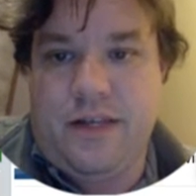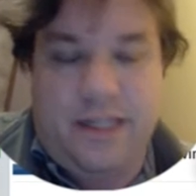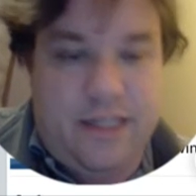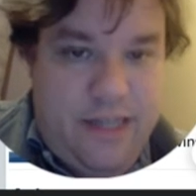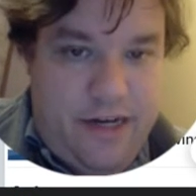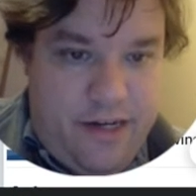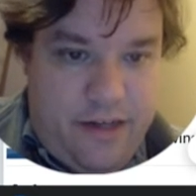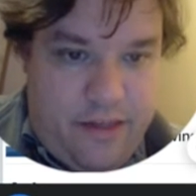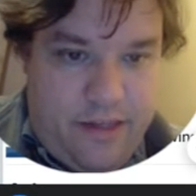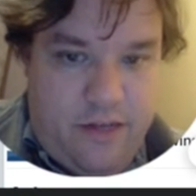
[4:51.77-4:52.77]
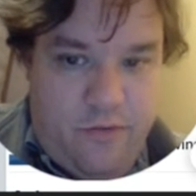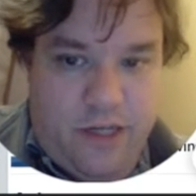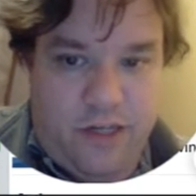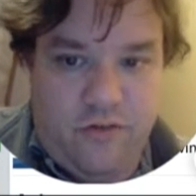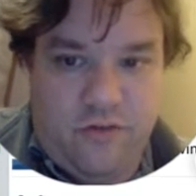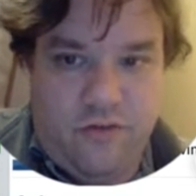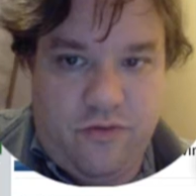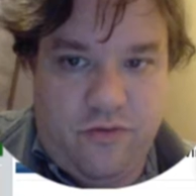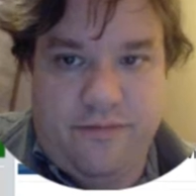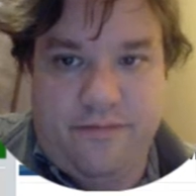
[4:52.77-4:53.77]
And is there anything that we can do
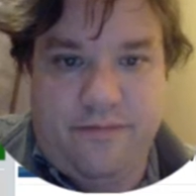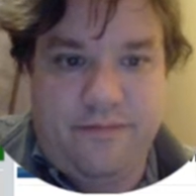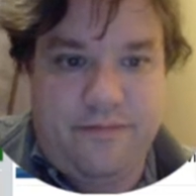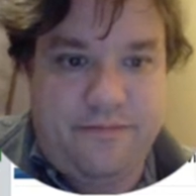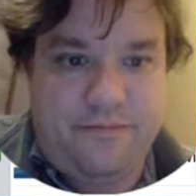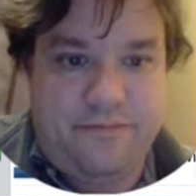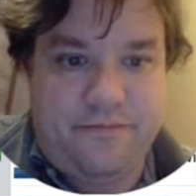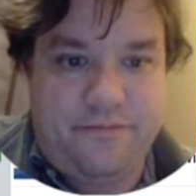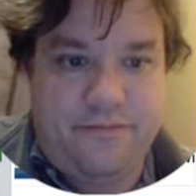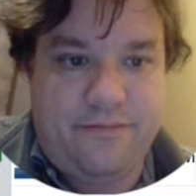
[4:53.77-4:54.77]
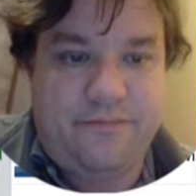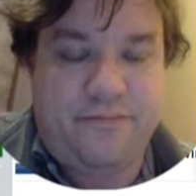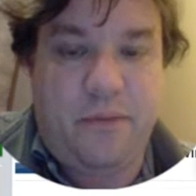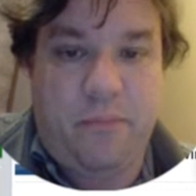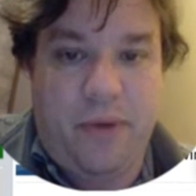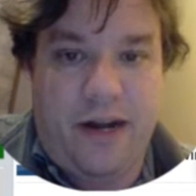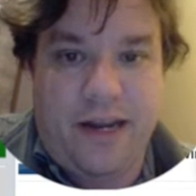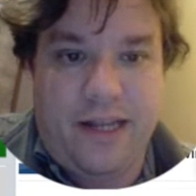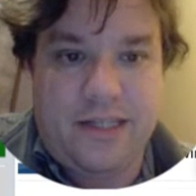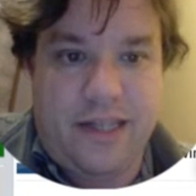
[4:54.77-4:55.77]
to prepare
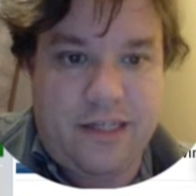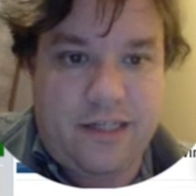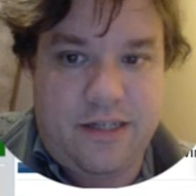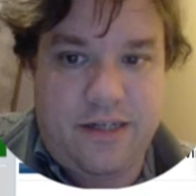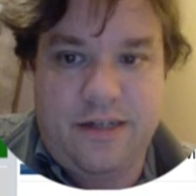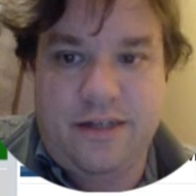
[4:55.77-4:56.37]
against this